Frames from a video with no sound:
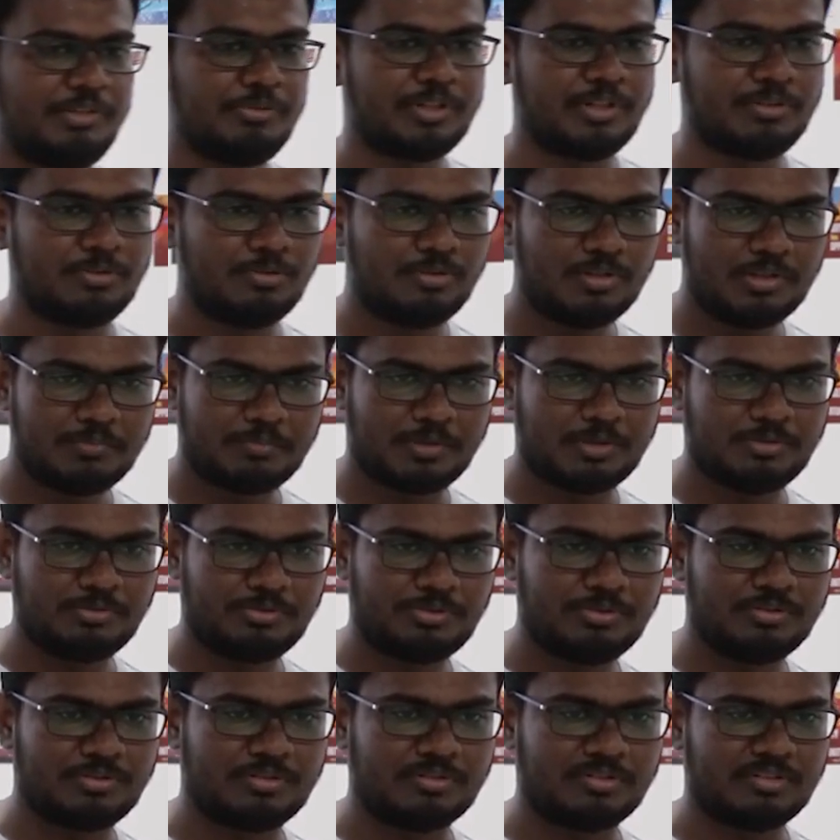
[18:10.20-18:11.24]
you can go and
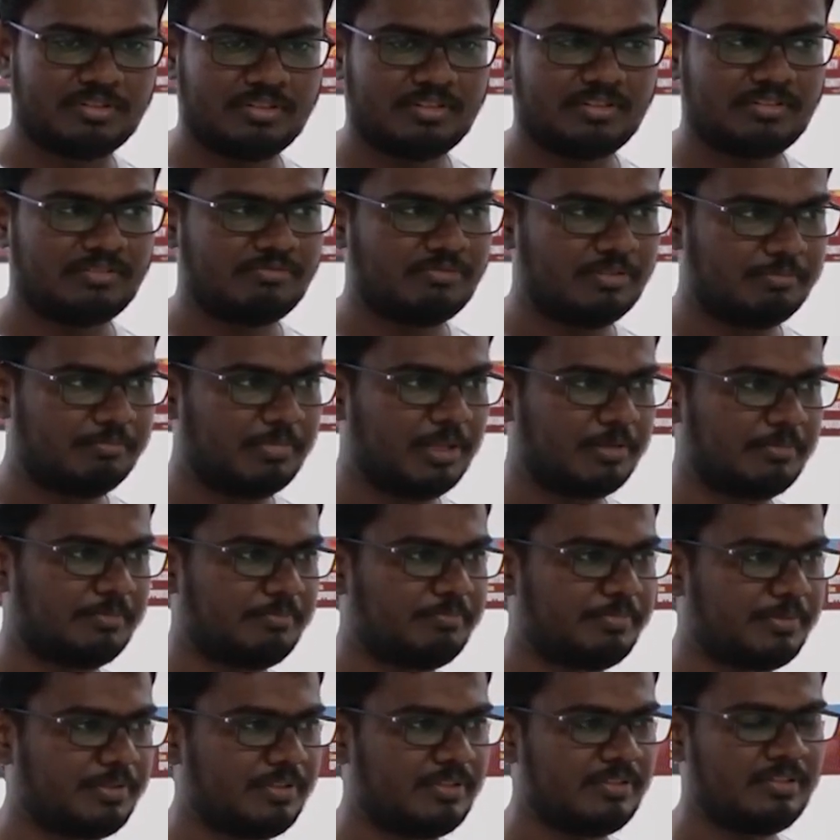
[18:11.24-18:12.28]
browse your web app.
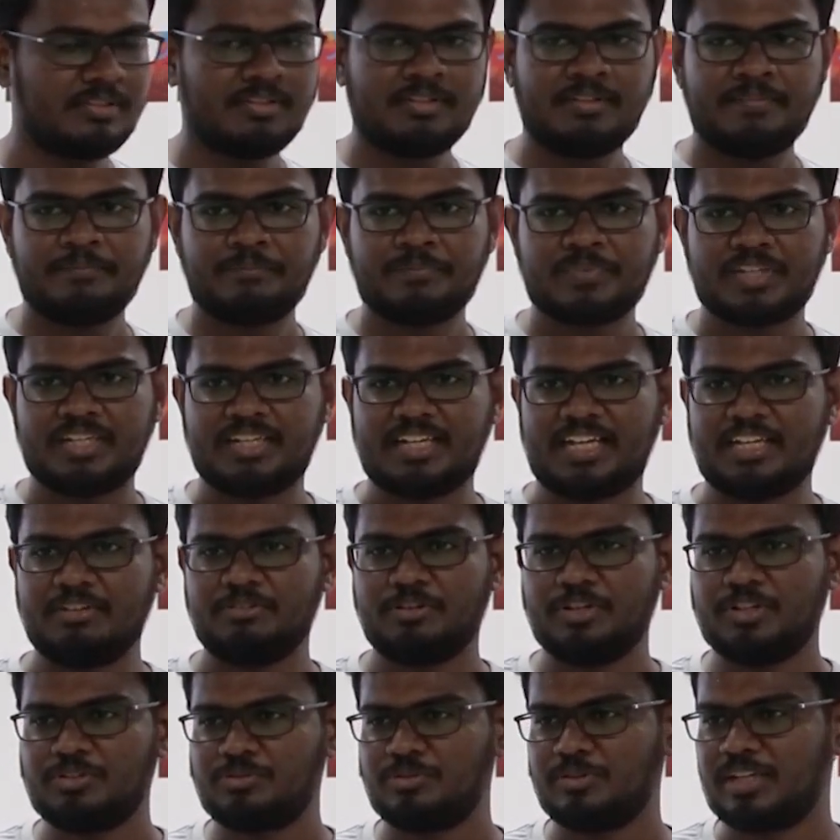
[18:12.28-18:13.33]
In
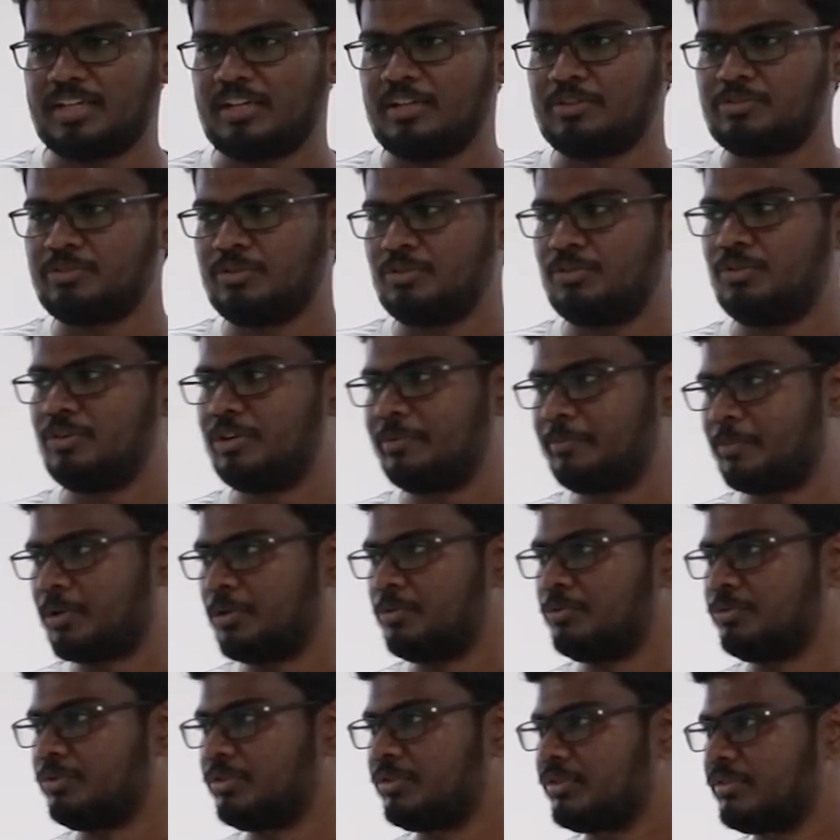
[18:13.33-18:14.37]
iOS you can also go and
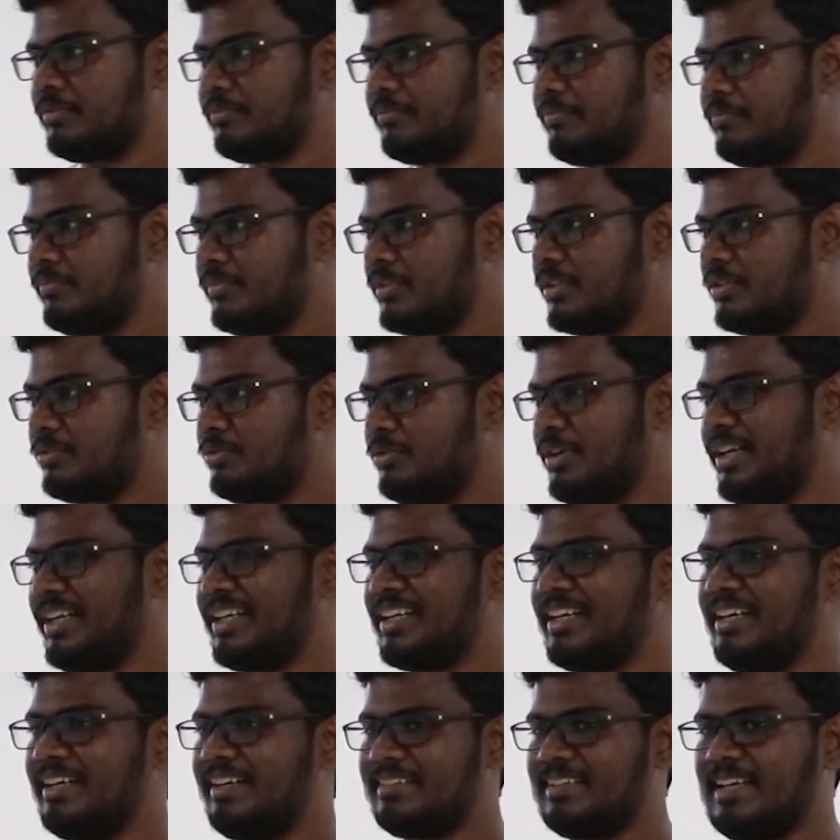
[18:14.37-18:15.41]
browse. So
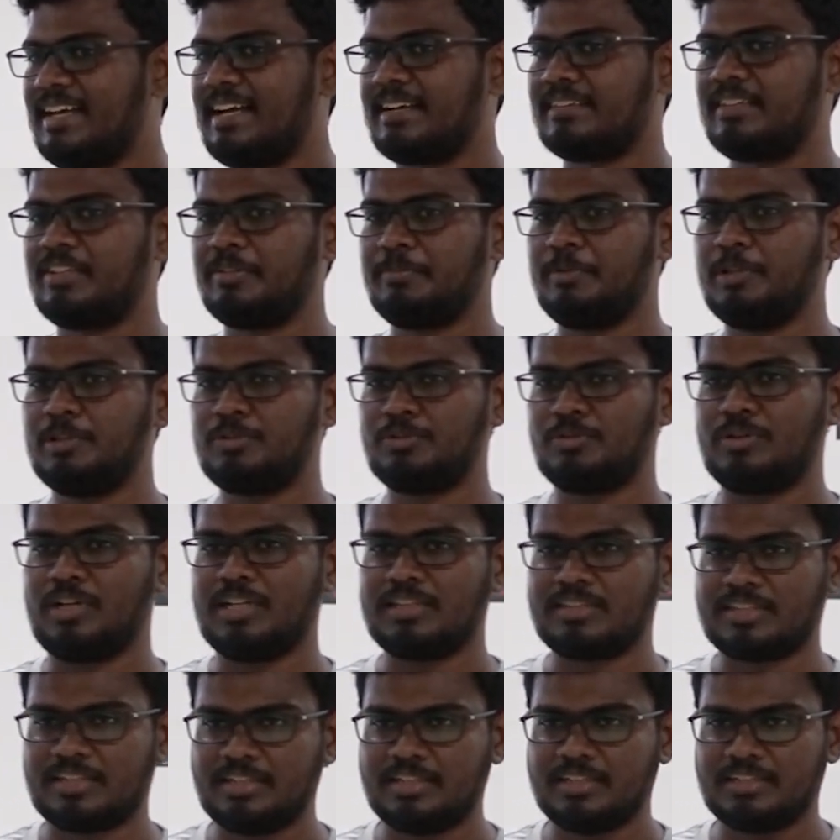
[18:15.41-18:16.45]
internet is accessible through
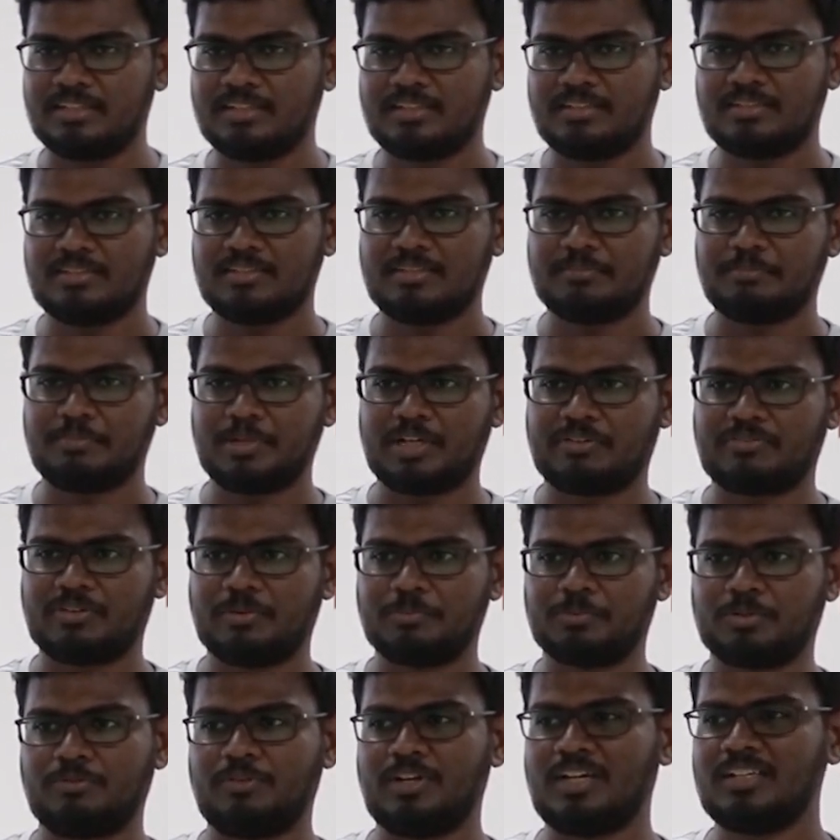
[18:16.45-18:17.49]
all 3
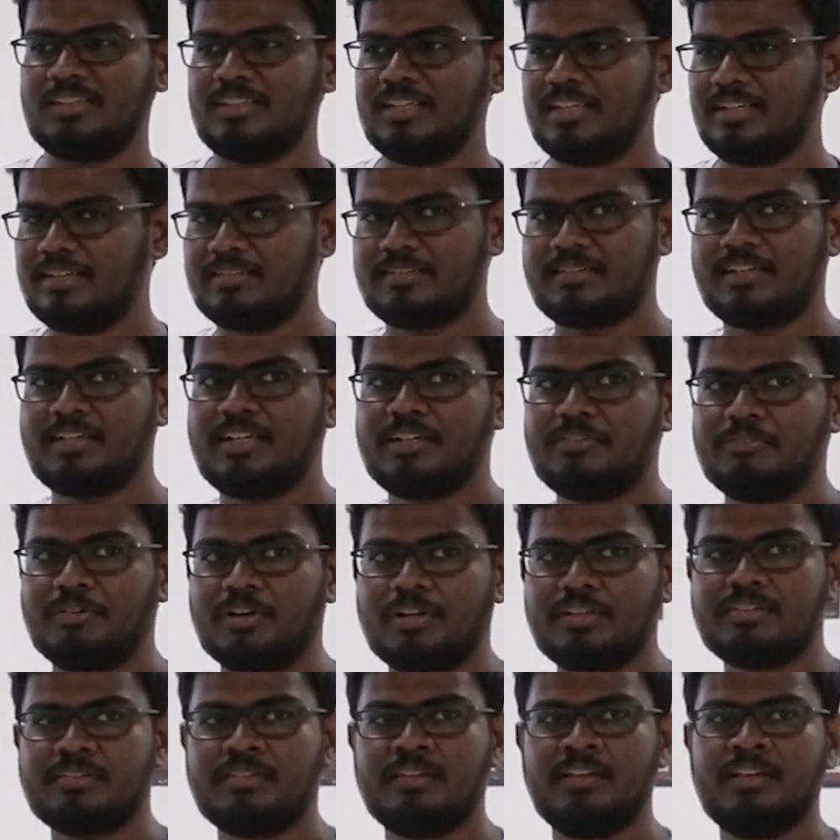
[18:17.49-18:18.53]
platforms. So what they decided
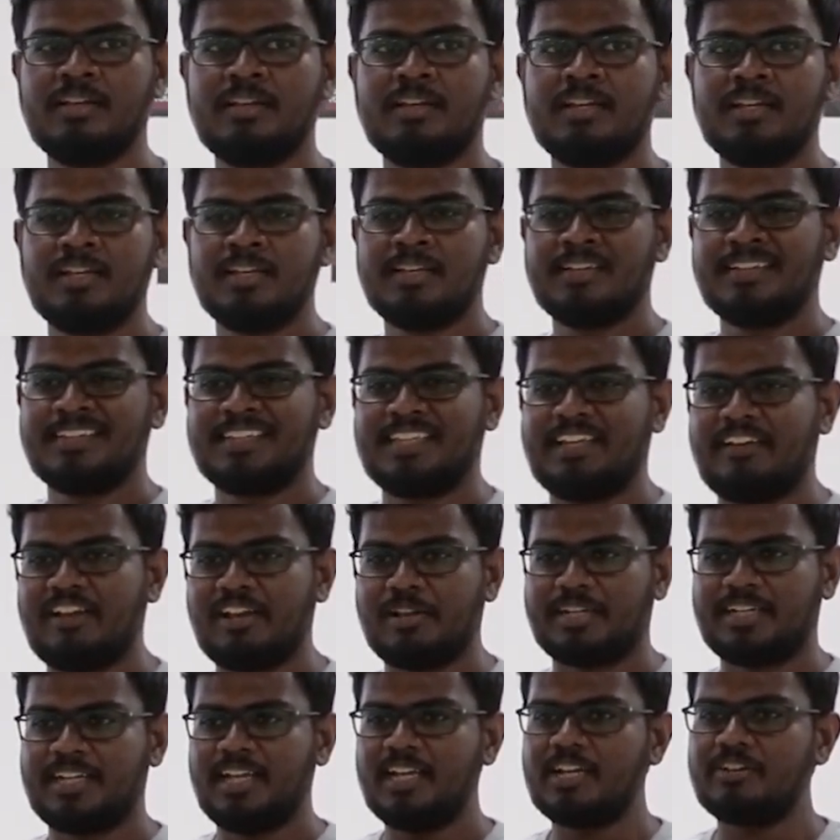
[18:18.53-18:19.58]
was, they
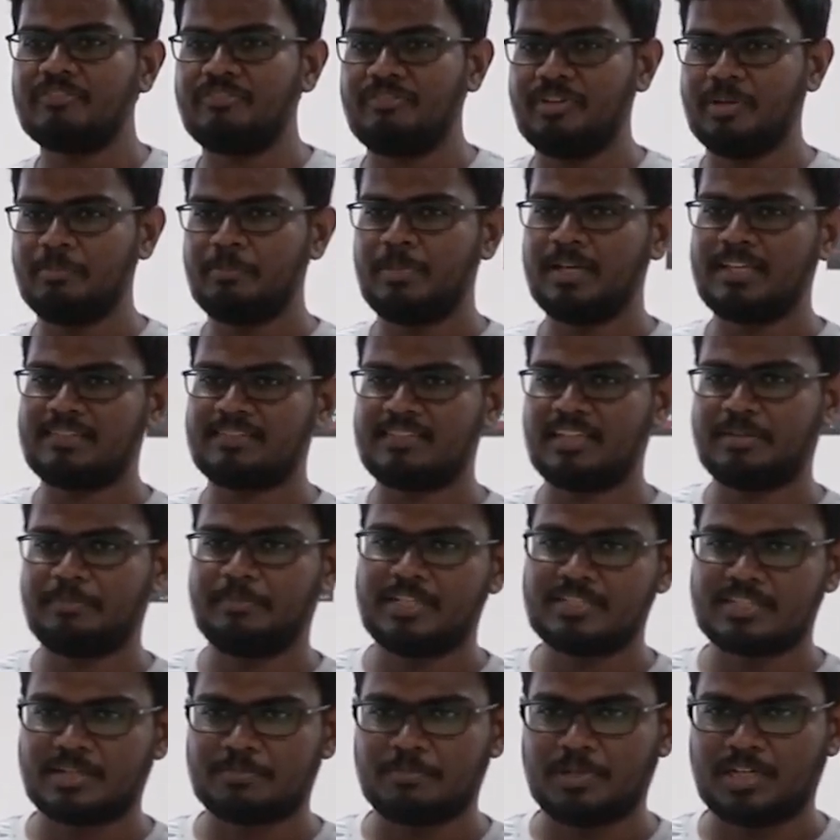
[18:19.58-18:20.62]
will take web as their
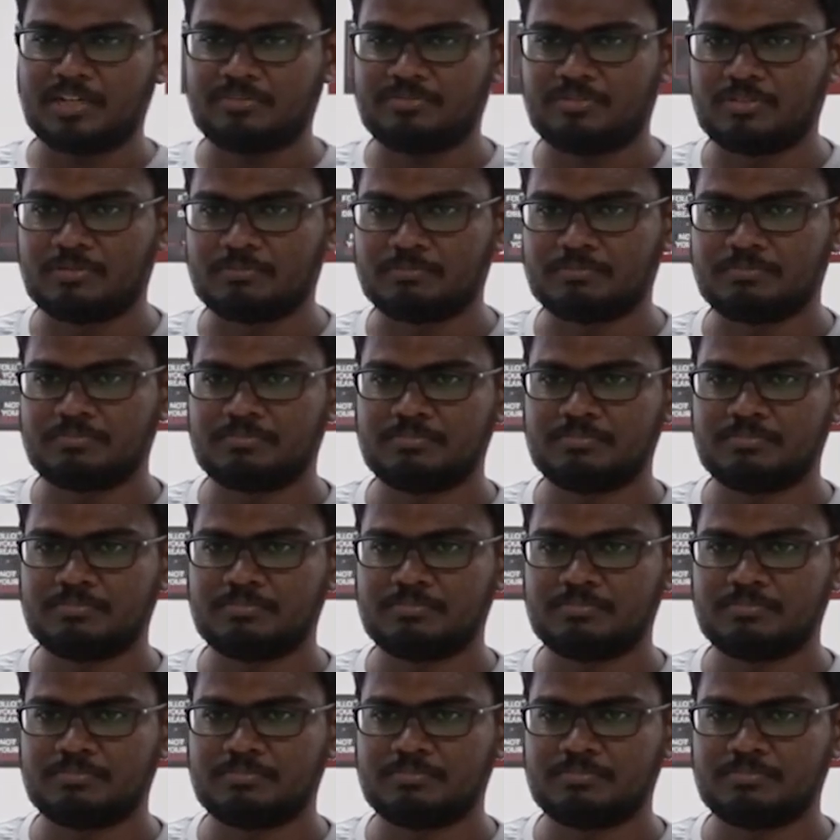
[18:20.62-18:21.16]
major platform.